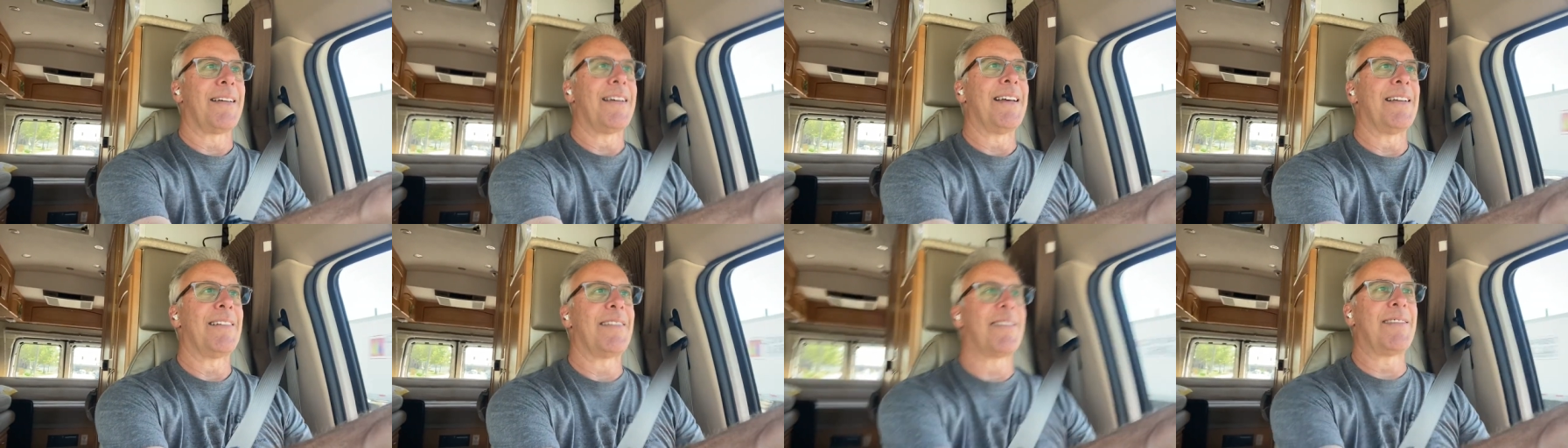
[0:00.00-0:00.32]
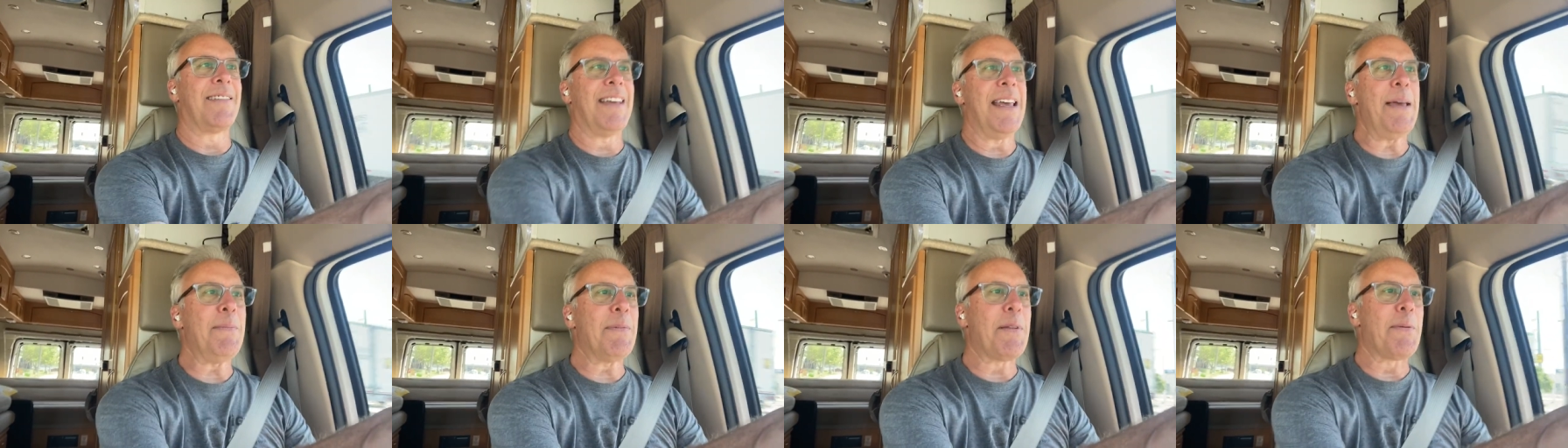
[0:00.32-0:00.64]
It
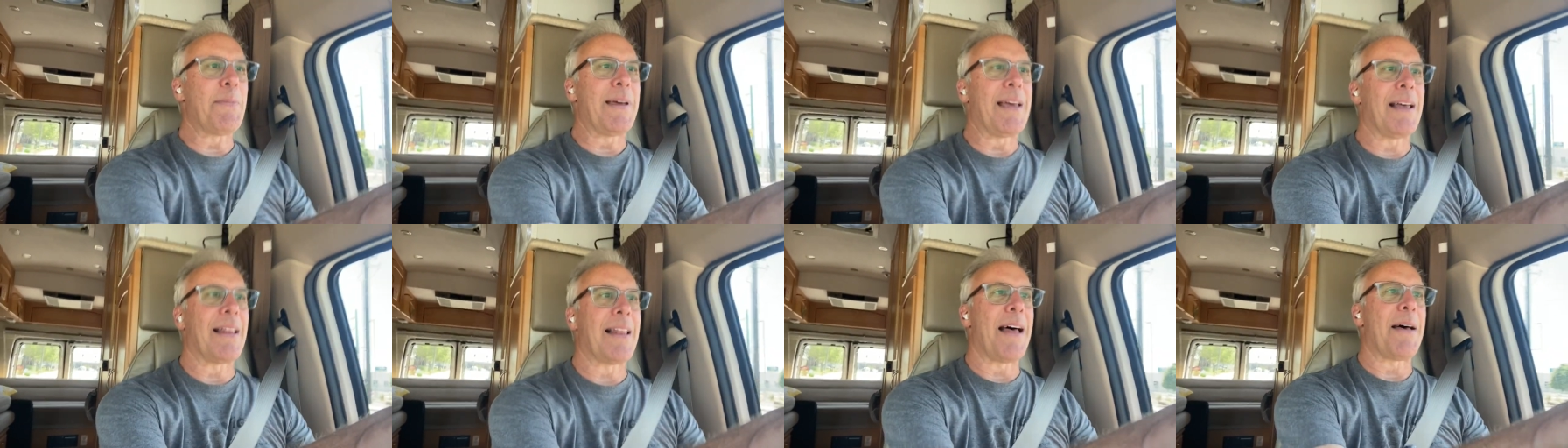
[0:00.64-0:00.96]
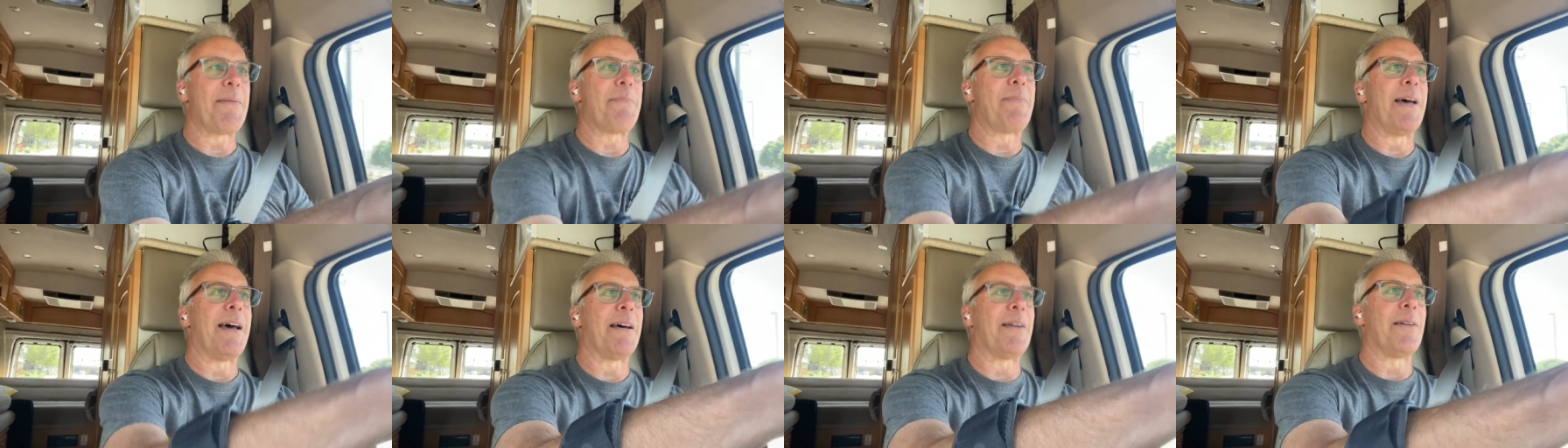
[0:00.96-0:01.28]
seemed to be a
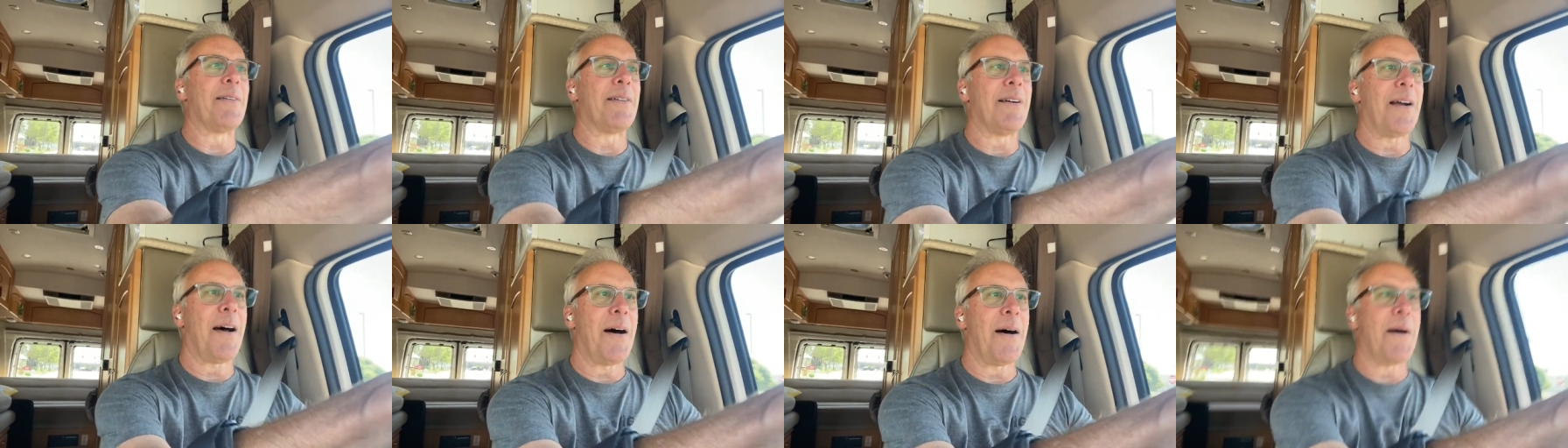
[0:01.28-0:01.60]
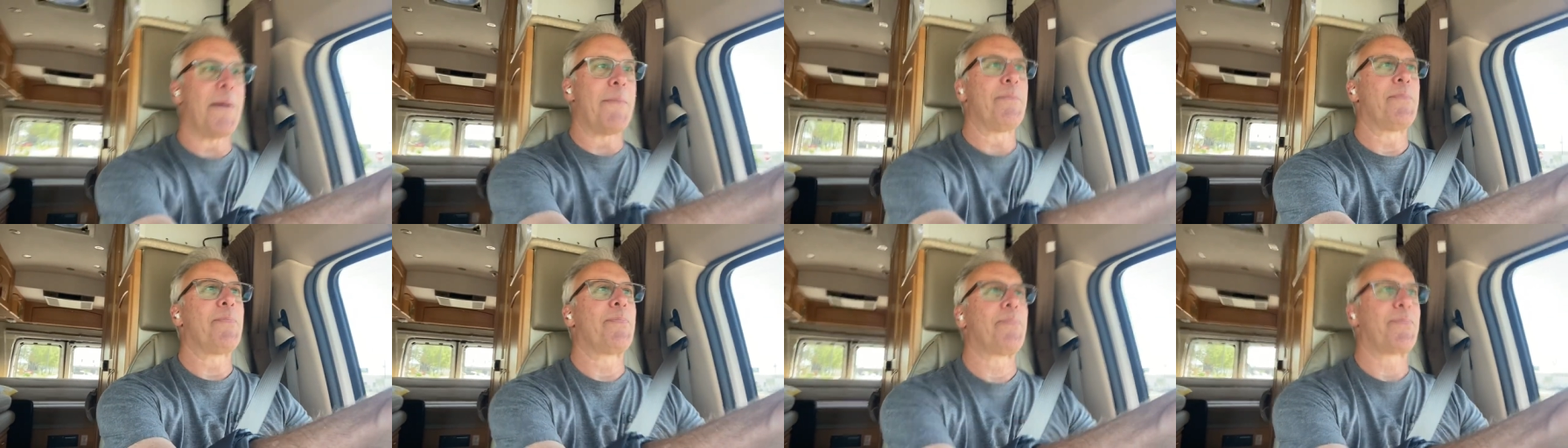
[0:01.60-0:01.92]
lot better. A
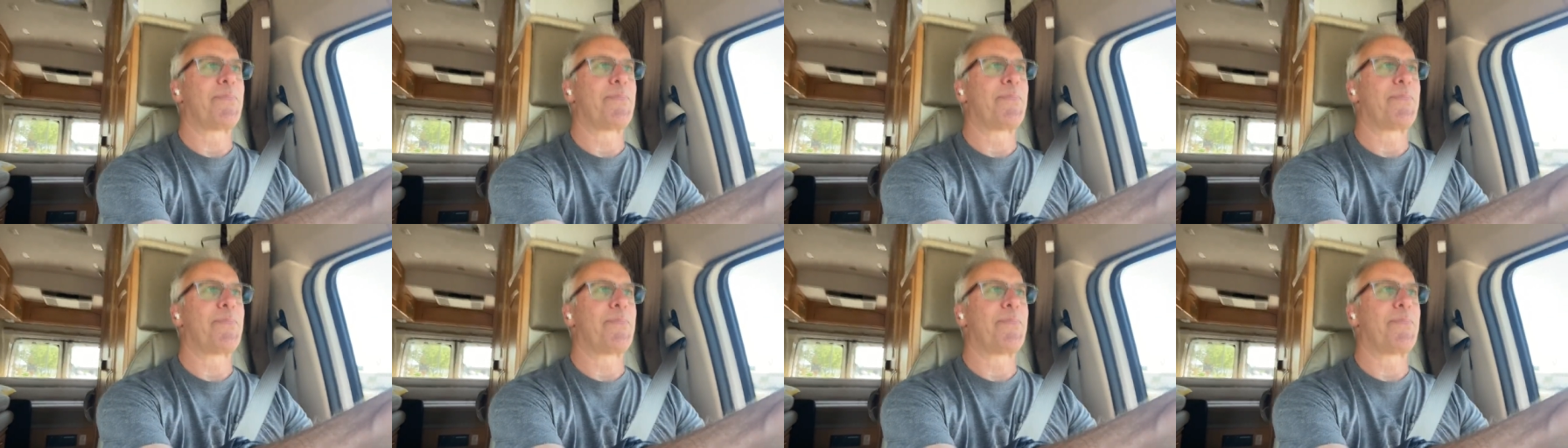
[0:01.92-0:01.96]
um,